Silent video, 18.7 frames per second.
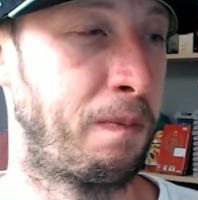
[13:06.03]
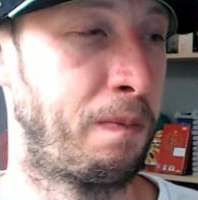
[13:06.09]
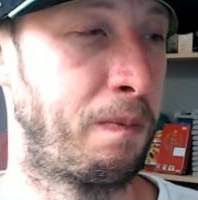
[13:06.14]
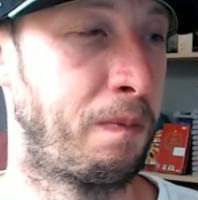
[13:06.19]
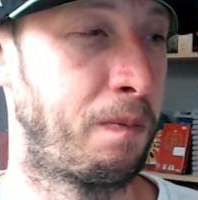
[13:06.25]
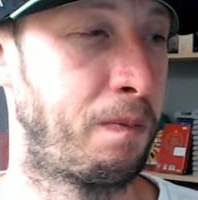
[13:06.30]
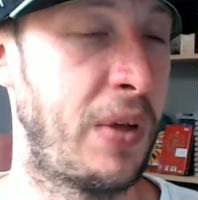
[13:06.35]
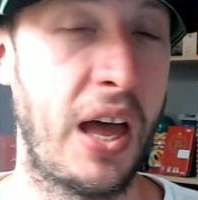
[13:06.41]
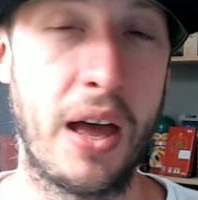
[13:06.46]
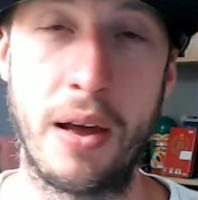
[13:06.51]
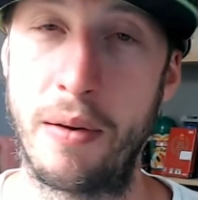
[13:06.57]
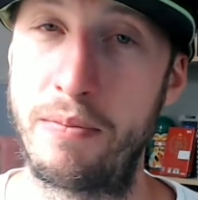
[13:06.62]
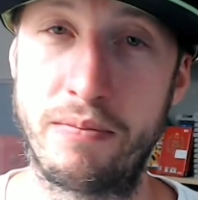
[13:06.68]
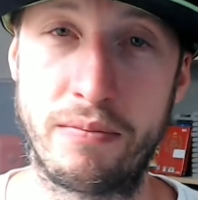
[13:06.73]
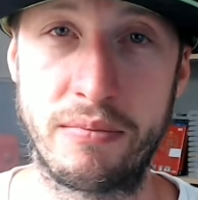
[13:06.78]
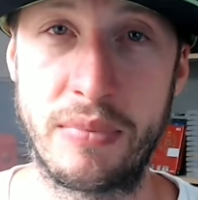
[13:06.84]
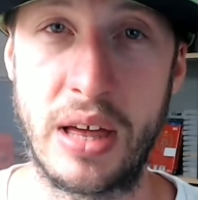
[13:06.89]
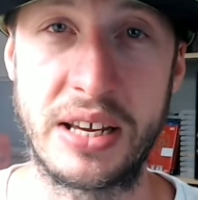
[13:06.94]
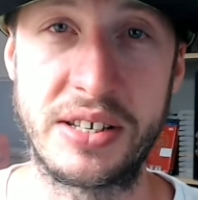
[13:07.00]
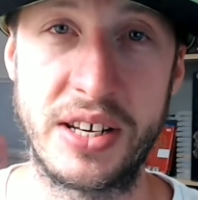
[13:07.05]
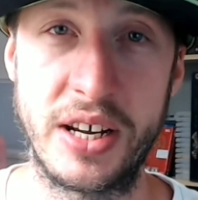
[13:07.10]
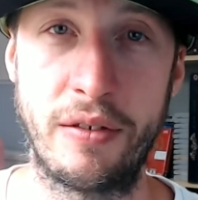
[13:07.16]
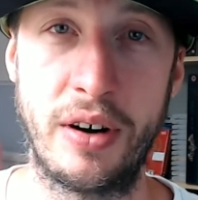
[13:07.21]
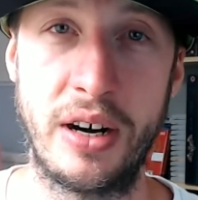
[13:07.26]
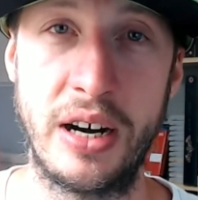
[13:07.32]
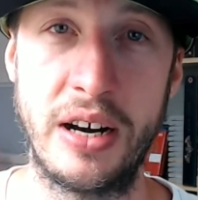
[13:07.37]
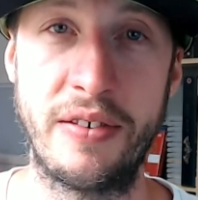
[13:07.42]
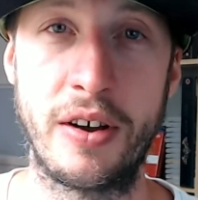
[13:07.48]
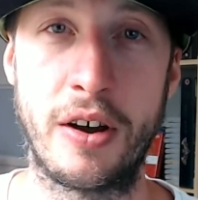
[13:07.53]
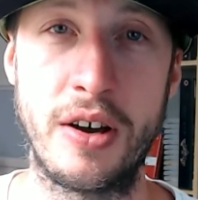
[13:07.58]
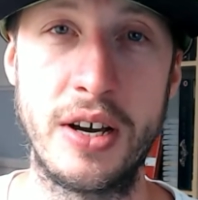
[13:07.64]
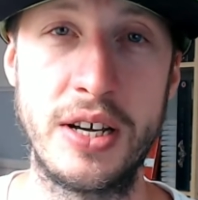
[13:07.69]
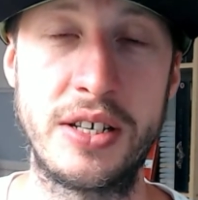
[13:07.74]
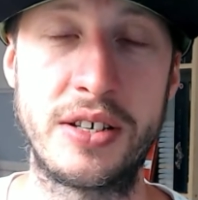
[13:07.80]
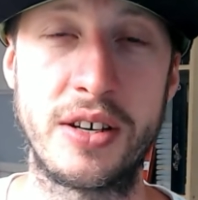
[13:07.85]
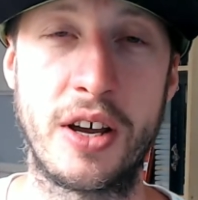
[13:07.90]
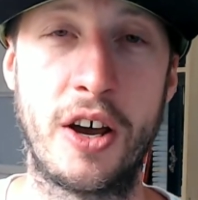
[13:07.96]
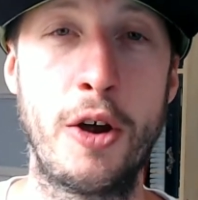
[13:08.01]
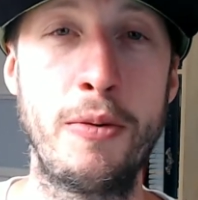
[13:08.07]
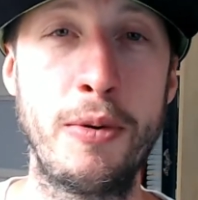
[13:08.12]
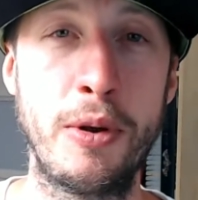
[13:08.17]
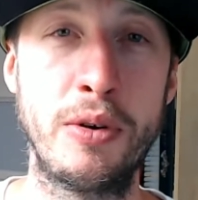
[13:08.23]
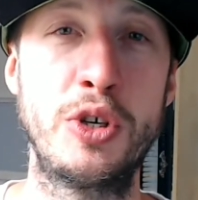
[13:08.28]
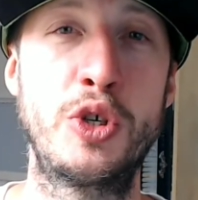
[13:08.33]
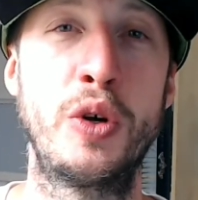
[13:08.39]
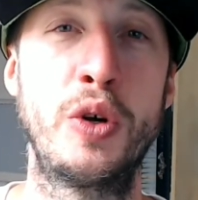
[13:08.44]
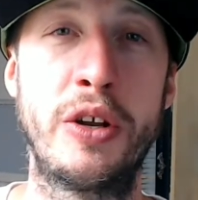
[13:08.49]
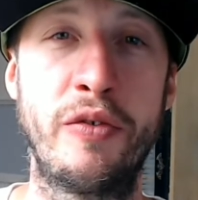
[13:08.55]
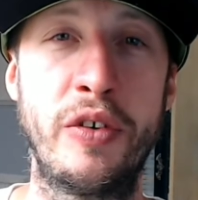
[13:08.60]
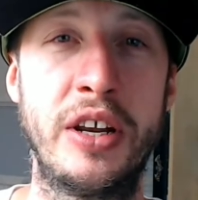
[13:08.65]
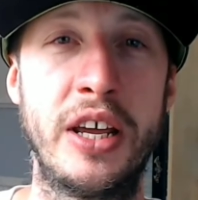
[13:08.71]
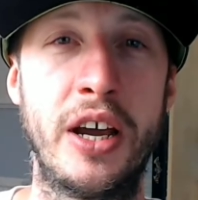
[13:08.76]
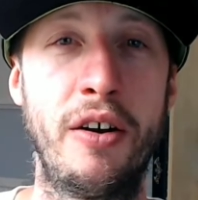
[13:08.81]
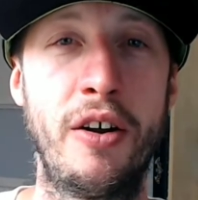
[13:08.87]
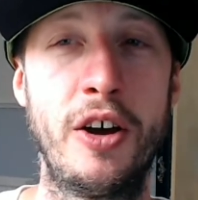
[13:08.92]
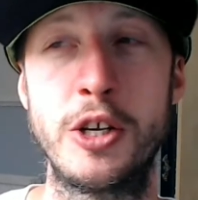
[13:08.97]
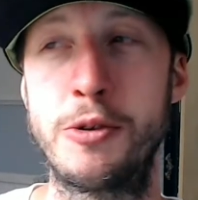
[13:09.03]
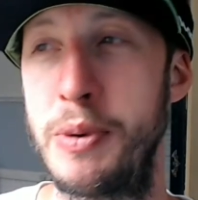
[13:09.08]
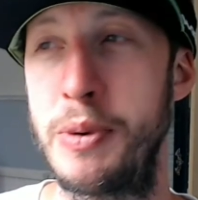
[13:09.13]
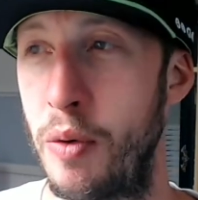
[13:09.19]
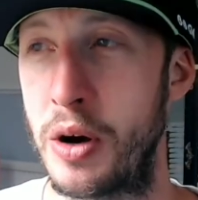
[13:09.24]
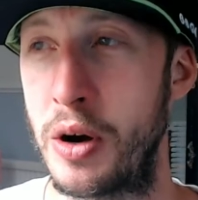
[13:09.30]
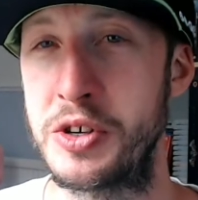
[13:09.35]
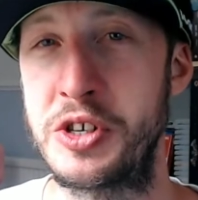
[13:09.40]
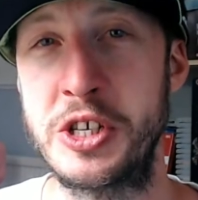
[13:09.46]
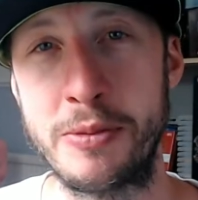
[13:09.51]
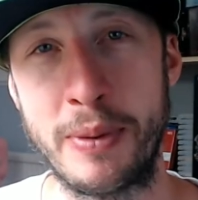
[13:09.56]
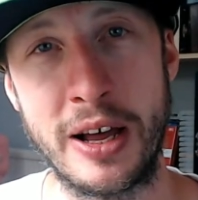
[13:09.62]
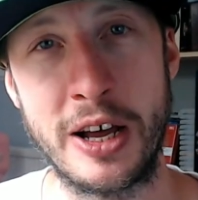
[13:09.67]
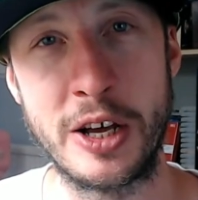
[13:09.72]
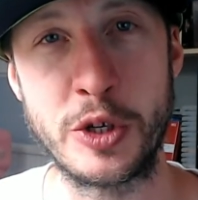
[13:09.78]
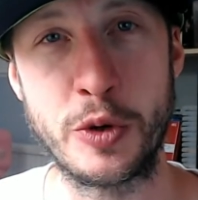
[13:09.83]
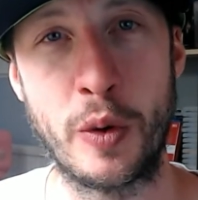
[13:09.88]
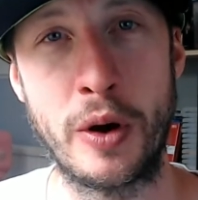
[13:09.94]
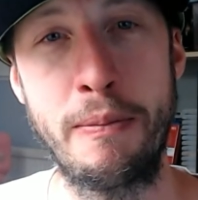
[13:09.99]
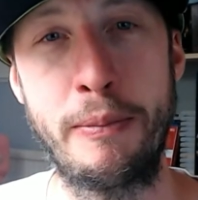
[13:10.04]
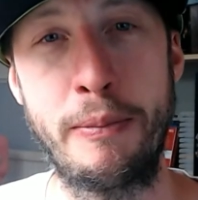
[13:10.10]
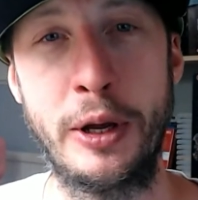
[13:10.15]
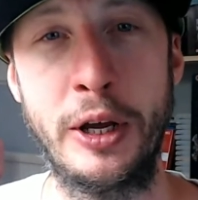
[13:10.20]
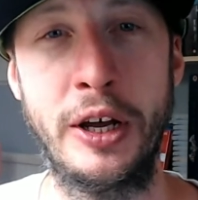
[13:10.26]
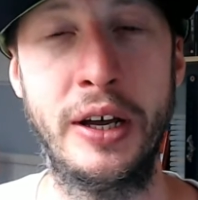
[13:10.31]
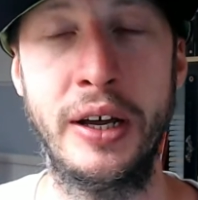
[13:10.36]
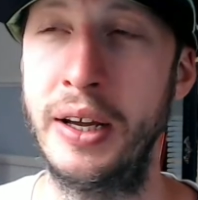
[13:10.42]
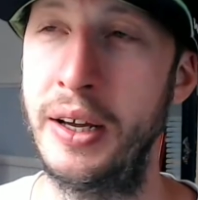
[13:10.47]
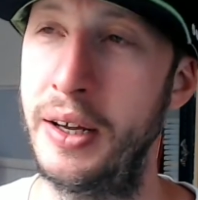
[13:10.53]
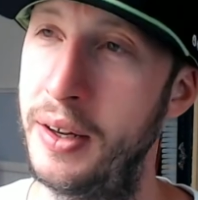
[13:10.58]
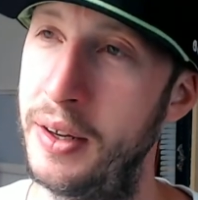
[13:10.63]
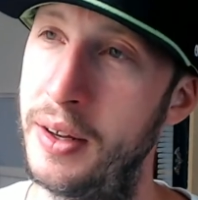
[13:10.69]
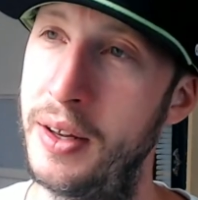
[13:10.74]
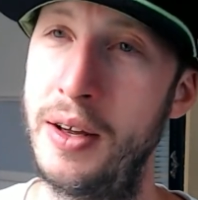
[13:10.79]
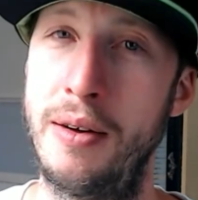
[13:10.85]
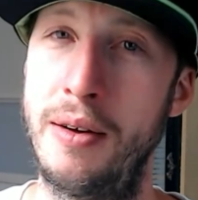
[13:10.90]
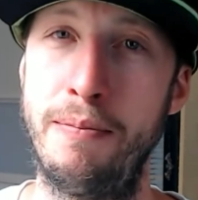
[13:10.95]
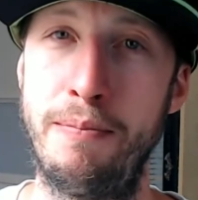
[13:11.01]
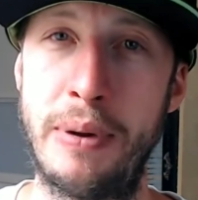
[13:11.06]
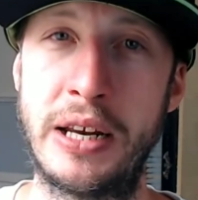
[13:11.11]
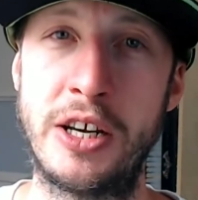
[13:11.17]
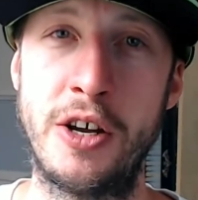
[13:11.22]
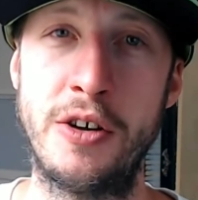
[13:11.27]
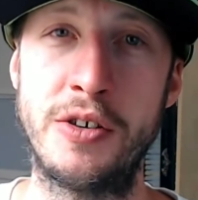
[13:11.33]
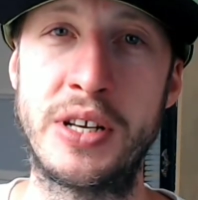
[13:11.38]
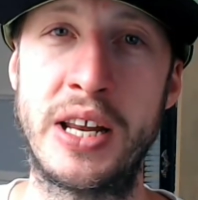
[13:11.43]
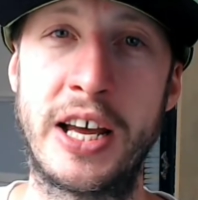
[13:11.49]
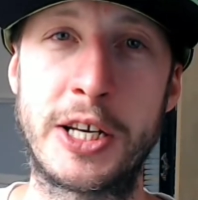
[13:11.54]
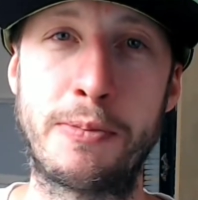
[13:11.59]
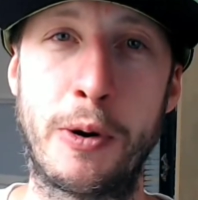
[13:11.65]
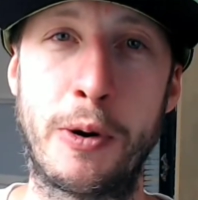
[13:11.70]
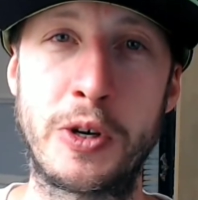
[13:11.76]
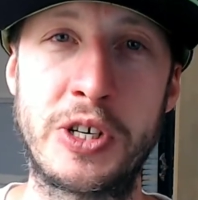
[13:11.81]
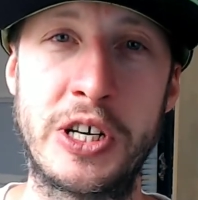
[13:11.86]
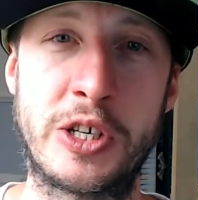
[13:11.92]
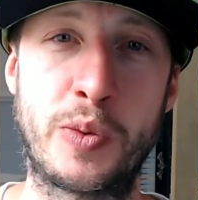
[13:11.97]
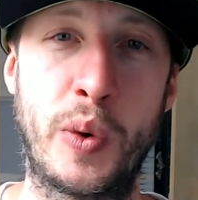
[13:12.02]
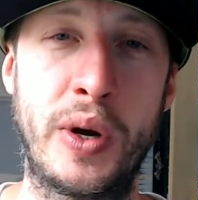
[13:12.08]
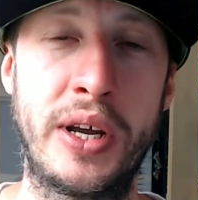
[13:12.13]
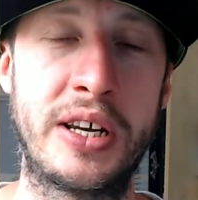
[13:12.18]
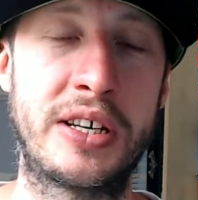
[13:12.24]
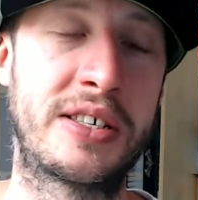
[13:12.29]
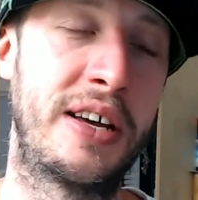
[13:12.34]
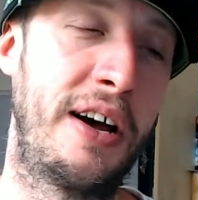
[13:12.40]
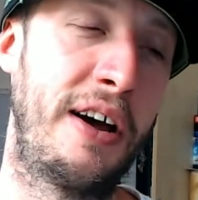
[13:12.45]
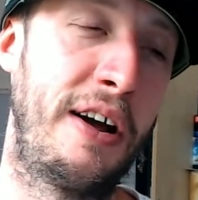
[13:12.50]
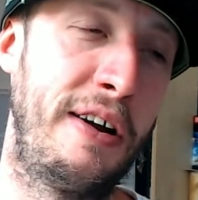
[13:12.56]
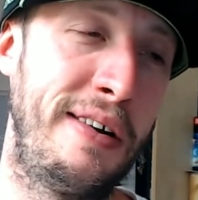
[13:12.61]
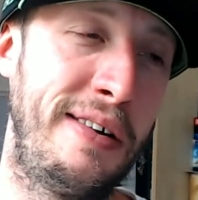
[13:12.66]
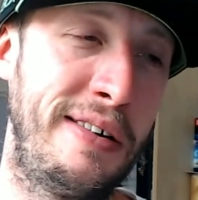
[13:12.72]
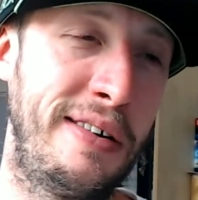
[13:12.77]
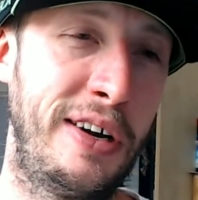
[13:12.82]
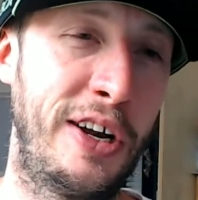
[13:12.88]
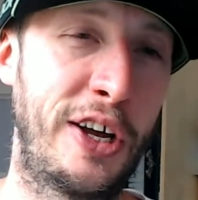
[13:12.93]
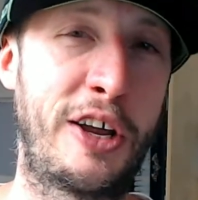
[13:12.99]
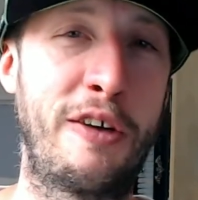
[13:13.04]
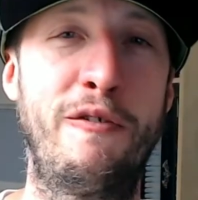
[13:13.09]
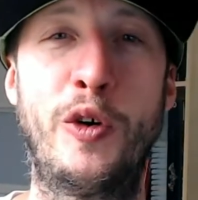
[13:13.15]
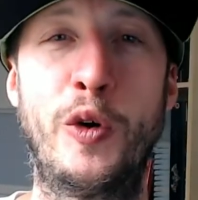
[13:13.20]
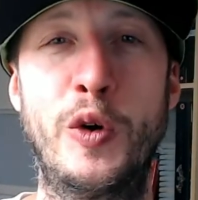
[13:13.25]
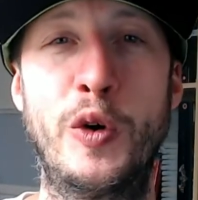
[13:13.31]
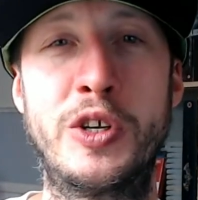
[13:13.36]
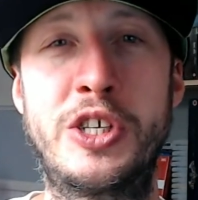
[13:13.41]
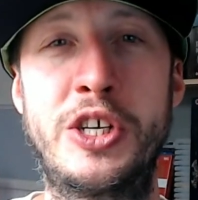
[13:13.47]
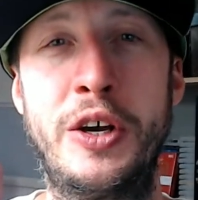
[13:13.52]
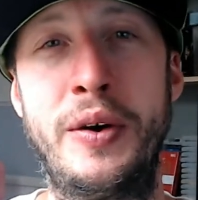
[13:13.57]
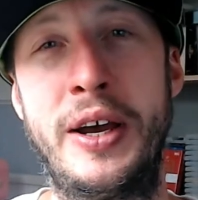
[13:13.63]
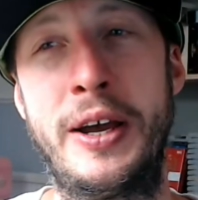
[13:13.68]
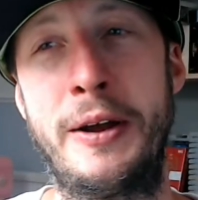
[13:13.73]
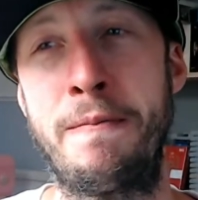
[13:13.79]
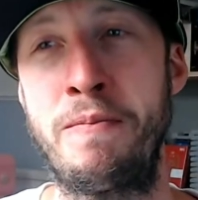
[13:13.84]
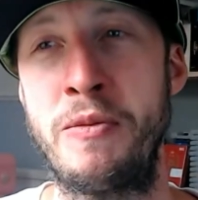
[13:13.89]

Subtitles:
yeah, that's it really, guys. I hope you enjoyed the video. I know it's been a while since my last one, but big news in Xbox this week, so looking forward to it.